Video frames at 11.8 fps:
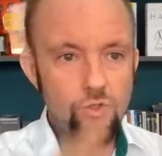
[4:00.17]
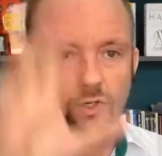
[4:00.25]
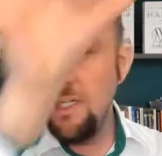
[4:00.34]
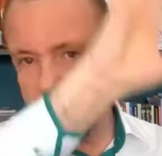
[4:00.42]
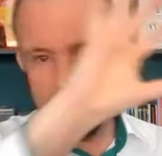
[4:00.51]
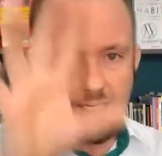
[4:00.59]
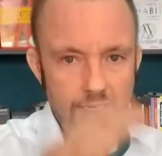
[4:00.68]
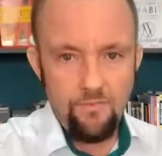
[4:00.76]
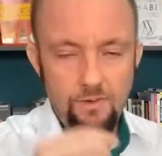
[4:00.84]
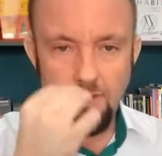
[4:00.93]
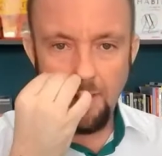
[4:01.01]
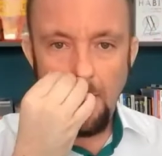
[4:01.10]
try and design
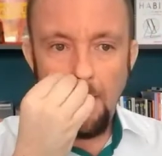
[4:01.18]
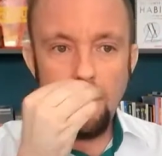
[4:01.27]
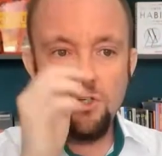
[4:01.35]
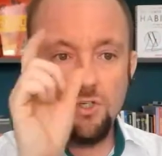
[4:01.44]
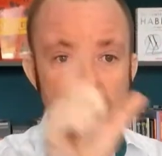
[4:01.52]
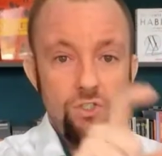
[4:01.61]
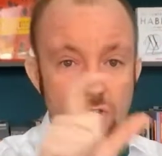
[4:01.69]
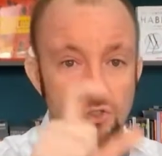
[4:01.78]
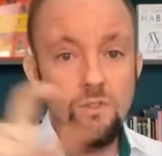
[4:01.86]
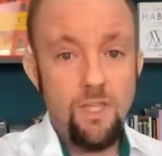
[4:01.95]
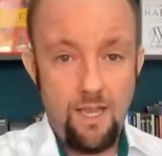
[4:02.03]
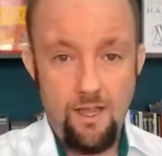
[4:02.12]
everything. Just do
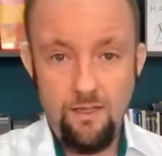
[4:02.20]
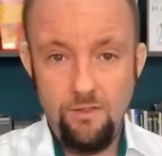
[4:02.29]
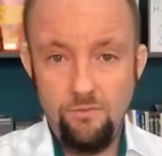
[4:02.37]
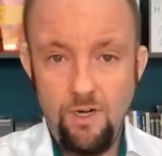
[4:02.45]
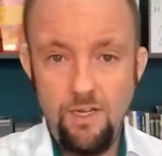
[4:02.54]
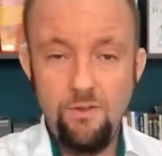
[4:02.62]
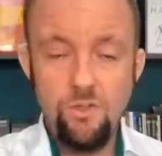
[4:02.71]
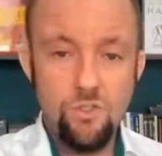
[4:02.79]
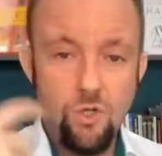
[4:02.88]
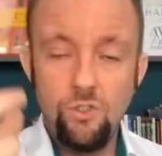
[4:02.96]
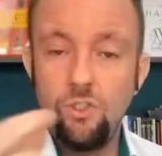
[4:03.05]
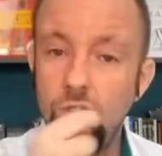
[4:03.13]
that, right? It's
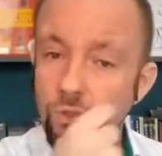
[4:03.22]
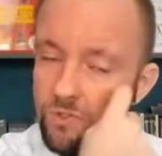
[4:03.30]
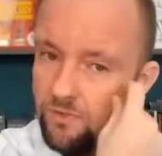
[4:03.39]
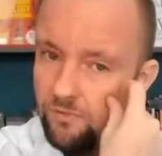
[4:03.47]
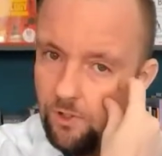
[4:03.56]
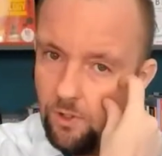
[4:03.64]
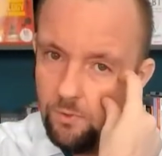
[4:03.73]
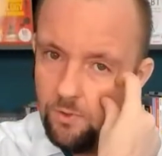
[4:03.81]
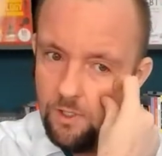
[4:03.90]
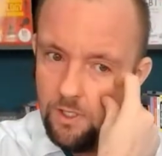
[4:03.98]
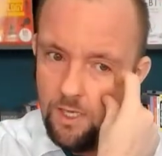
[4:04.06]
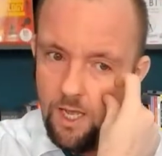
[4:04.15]
called a user flow.
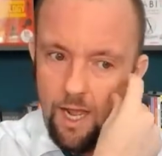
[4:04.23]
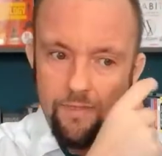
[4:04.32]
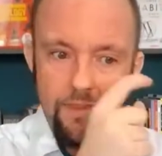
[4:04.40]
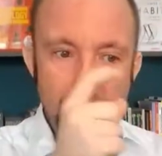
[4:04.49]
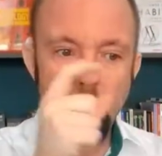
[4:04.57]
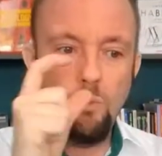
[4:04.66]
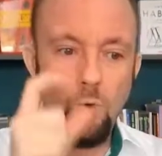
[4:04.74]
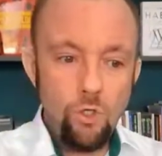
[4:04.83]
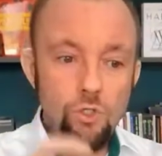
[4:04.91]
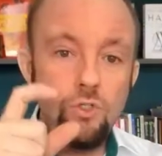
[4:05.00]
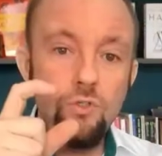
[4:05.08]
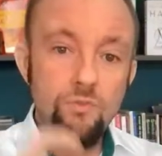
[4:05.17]
And then
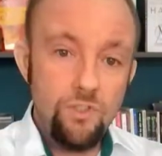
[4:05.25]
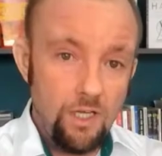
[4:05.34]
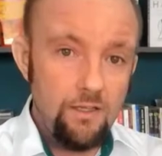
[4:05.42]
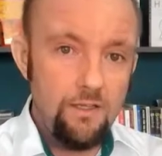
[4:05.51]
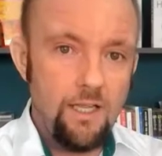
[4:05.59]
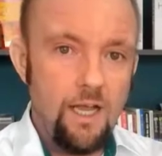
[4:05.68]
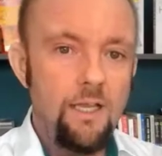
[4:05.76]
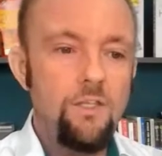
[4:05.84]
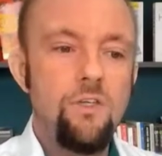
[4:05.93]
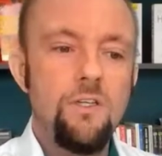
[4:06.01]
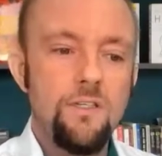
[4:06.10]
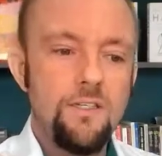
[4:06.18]
once you've done that,
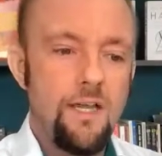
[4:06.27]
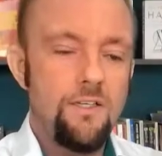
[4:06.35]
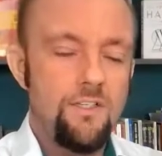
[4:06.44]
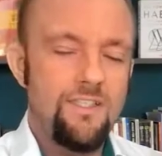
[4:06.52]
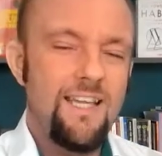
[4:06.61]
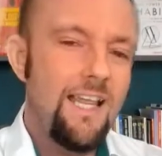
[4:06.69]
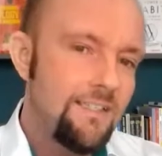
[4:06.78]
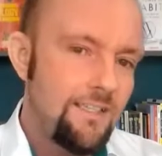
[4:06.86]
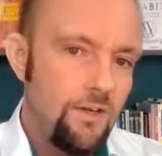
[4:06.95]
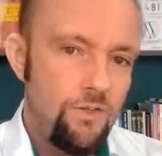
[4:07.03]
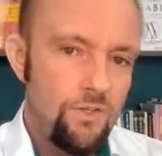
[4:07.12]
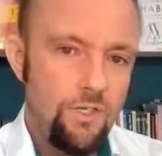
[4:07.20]
you can start to test
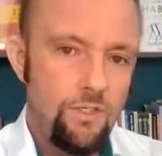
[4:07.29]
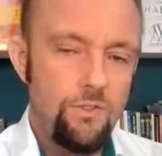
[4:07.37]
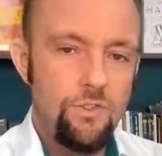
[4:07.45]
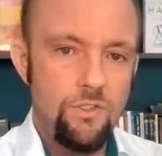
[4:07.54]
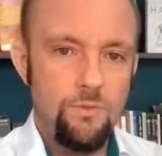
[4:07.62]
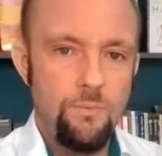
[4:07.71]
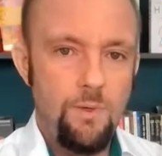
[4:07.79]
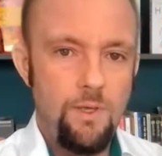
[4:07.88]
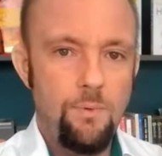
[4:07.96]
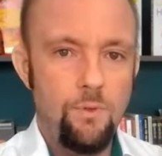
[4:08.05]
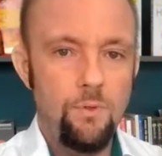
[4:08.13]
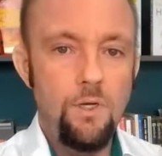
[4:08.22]
out your solutions with
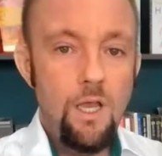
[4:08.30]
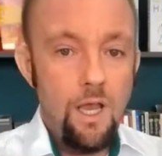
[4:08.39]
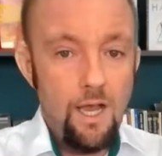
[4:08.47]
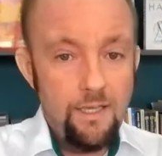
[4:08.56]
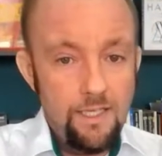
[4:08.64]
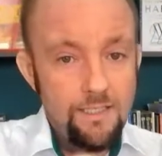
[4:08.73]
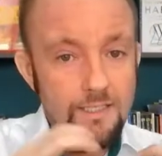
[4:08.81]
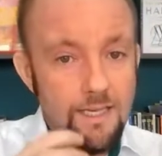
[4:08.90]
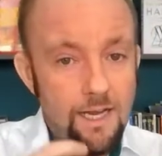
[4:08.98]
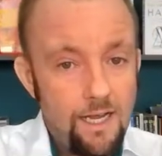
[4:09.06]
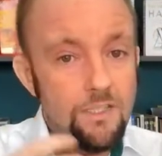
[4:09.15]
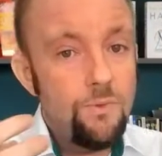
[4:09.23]
people and then
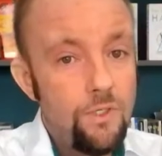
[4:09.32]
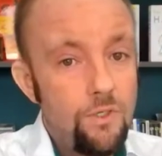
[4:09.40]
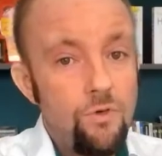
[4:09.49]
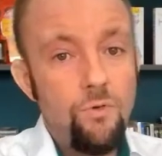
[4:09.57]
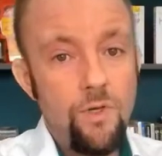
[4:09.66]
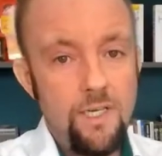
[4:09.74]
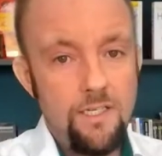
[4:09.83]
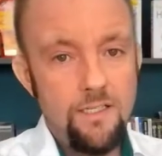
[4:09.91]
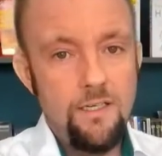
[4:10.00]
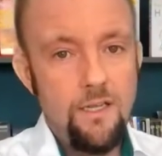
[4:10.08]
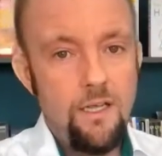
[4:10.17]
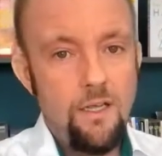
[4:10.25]
start to
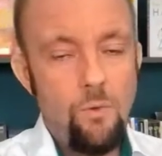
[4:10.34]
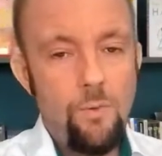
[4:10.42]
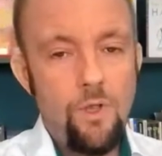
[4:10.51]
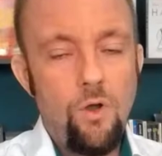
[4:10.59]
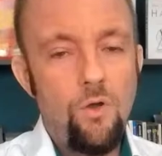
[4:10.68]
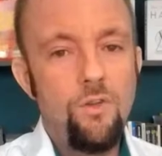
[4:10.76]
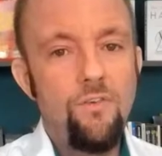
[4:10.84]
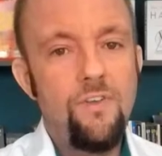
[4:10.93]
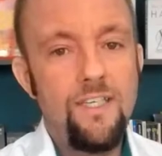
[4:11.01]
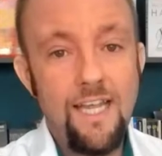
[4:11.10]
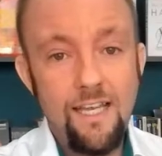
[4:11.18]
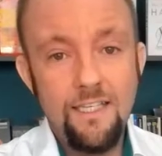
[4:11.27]
increase what we call the
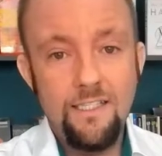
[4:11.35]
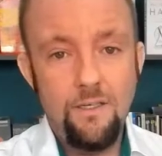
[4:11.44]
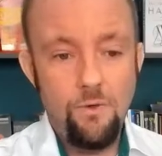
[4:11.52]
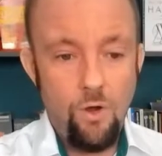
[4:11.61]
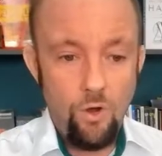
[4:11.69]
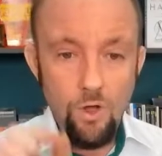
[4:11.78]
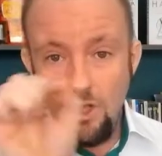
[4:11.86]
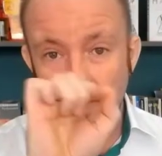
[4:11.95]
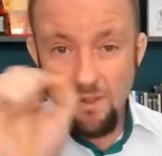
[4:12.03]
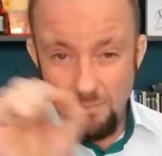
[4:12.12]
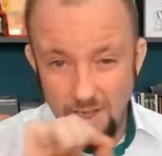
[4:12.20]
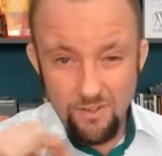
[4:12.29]
fidelity, or
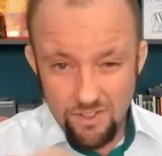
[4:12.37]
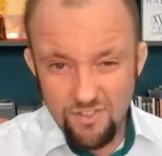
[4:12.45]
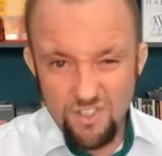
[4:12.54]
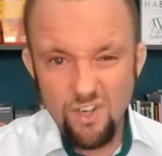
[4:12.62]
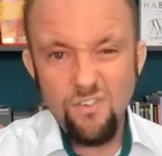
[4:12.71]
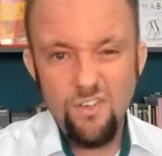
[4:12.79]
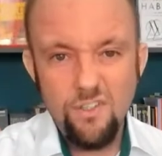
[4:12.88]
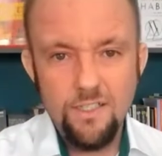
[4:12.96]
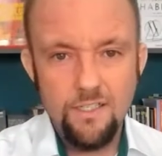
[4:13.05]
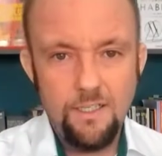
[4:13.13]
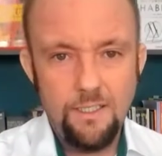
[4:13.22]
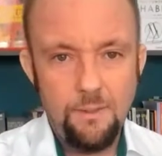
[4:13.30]
the amount of stuff you're
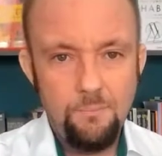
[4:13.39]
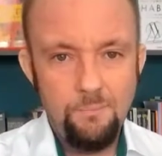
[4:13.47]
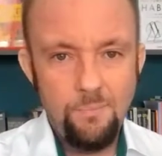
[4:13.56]
designing.